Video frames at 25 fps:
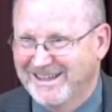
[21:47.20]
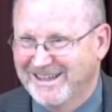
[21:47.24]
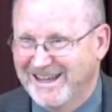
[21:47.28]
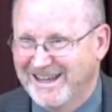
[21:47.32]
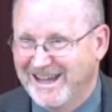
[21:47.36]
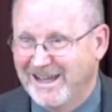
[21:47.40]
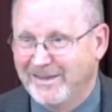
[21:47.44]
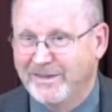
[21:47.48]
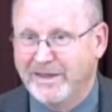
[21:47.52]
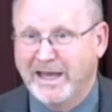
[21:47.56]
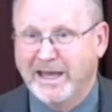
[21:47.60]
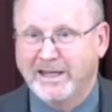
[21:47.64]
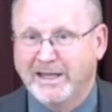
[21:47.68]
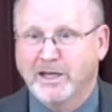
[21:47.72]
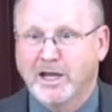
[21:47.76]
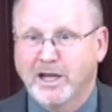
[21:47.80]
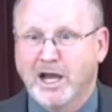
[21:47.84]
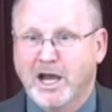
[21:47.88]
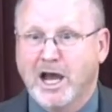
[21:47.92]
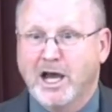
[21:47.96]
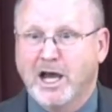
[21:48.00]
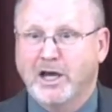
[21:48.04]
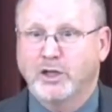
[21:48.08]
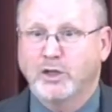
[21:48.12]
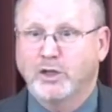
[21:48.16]
And that
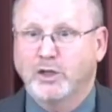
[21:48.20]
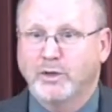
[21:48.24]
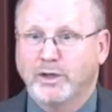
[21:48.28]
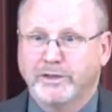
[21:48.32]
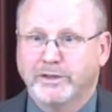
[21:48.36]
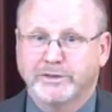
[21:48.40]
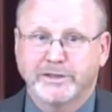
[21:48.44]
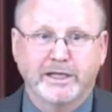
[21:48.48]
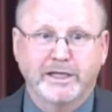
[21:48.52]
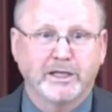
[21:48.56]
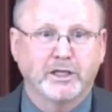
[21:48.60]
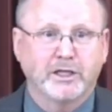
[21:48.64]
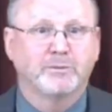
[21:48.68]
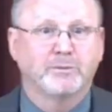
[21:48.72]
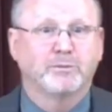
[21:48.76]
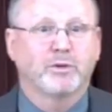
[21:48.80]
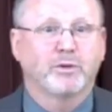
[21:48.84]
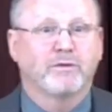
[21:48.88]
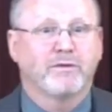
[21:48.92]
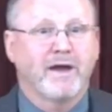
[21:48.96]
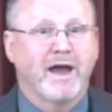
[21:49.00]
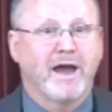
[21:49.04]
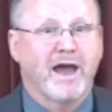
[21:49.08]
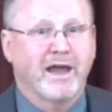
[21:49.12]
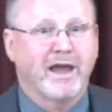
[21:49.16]
God who is a good
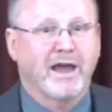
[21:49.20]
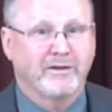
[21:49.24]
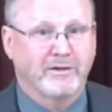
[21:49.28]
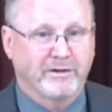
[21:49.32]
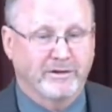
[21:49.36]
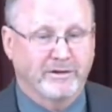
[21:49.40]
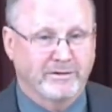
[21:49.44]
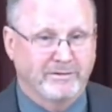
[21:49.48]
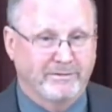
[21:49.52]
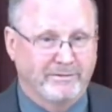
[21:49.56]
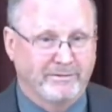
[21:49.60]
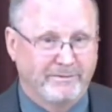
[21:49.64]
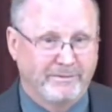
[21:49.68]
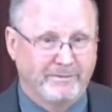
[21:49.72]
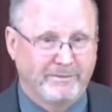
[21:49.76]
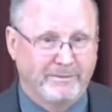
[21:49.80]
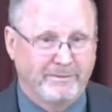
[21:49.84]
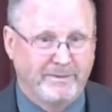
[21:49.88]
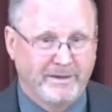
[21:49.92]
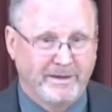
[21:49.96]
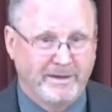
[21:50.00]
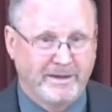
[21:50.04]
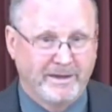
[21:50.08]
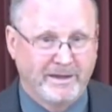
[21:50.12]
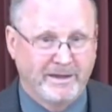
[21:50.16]
provider,
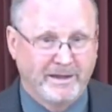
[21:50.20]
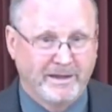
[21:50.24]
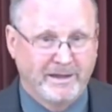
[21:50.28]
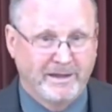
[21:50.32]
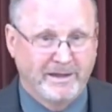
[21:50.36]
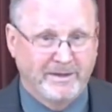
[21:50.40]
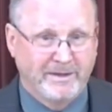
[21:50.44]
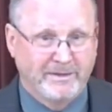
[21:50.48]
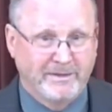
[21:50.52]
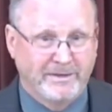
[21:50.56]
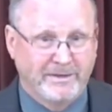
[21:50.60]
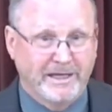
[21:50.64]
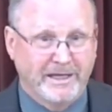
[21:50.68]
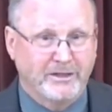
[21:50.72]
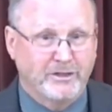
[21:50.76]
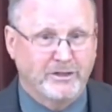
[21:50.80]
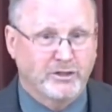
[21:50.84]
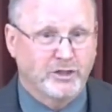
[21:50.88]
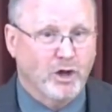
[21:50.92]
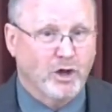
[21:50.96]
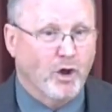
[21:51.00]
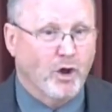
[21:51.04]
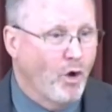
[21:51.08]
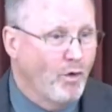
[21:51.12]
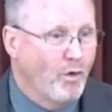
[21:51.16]
that
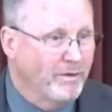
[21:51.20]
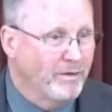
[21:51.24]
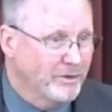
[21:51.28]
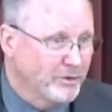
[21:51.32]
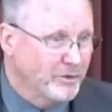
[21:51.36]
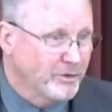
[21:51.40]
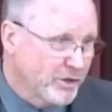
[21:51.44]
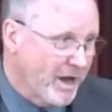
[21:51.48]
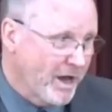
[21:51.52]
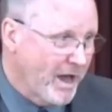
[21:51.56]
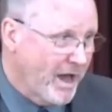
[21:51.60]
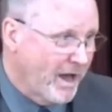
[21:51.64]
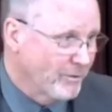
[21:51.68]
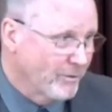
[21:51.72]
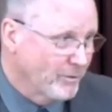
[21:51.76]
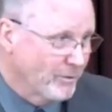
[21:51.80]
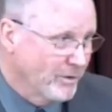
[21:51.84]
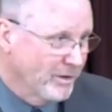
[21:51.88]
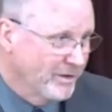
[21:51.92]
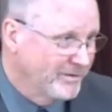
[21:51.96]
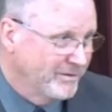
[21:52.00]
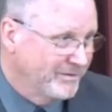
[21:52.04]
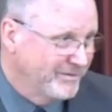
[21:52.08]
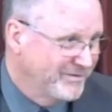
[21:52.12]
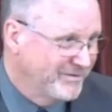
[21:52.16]
Jehovah
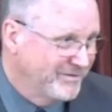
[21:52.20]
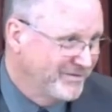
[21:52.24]
Jireh,